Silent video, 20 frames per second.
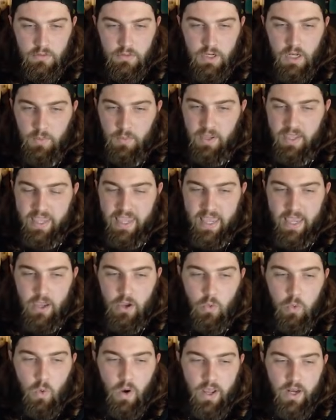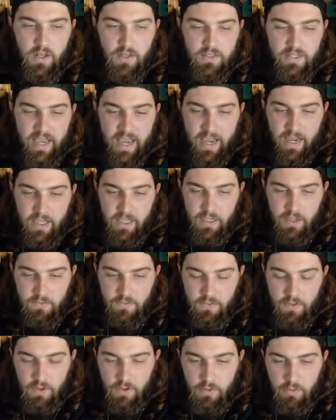And we can't quite attack yet,
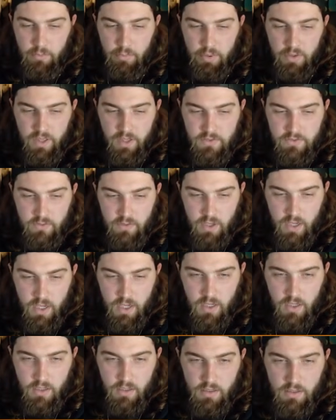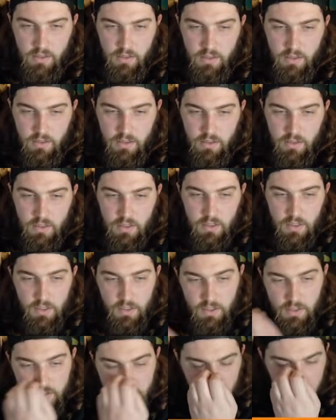though, but that's okay.
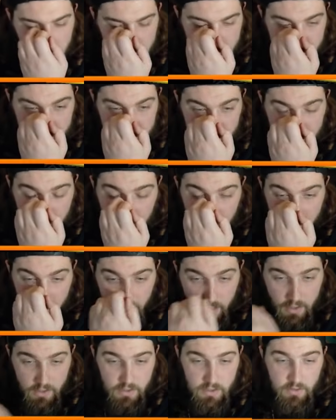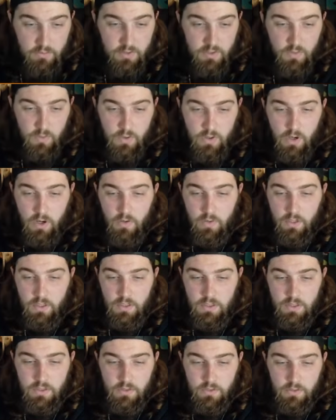So instead, what we're going to do is we're going
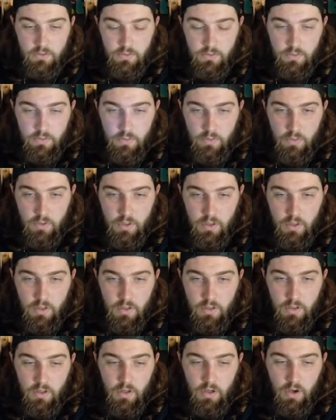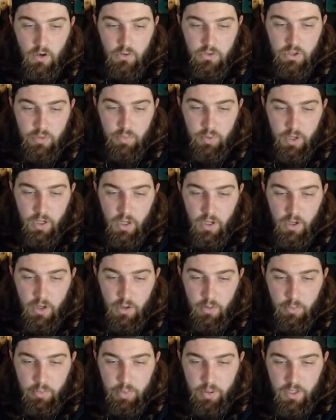to Ultra
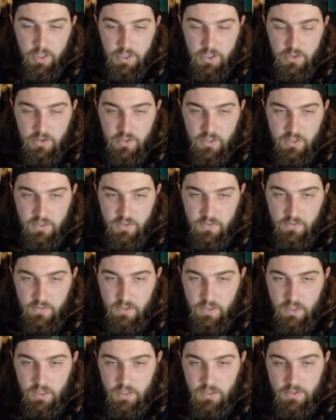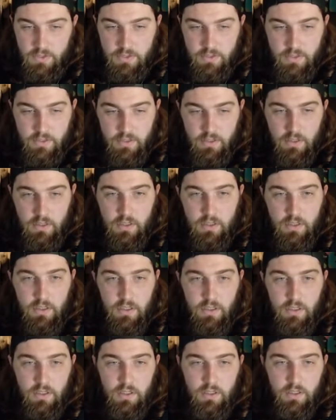Ball, pitch this and this
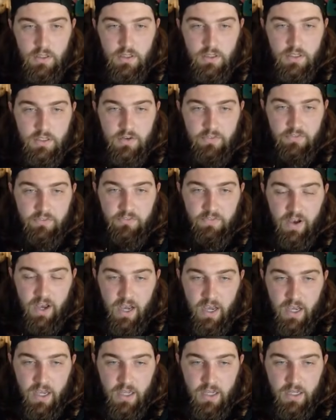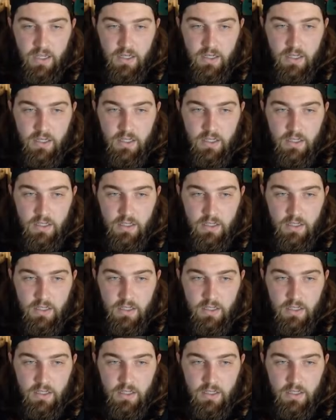to find...